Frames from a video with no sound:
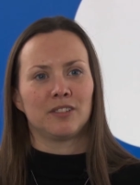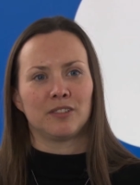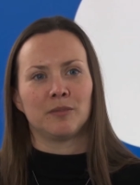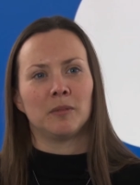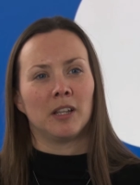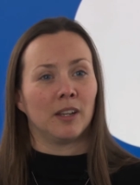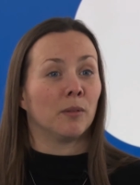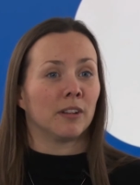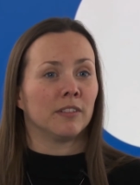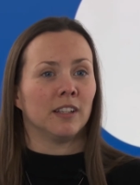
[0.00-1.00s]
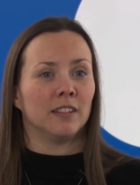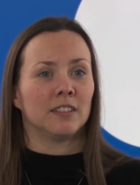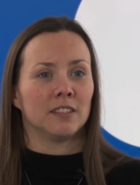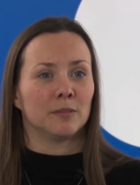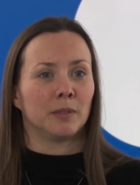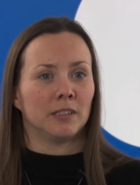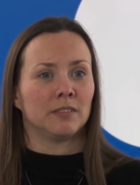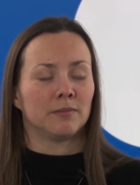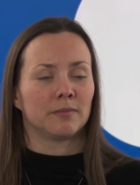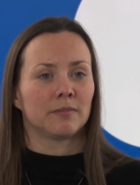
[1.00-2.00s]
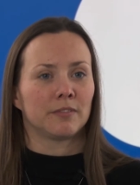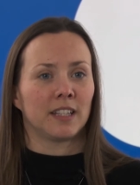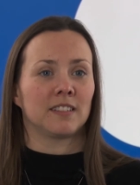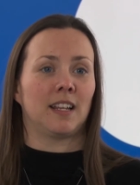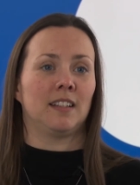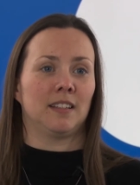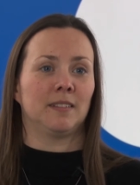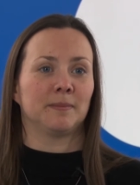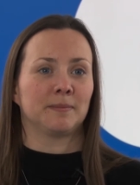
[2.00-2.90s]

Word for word: just from learning what I've learned. It's been fascinating.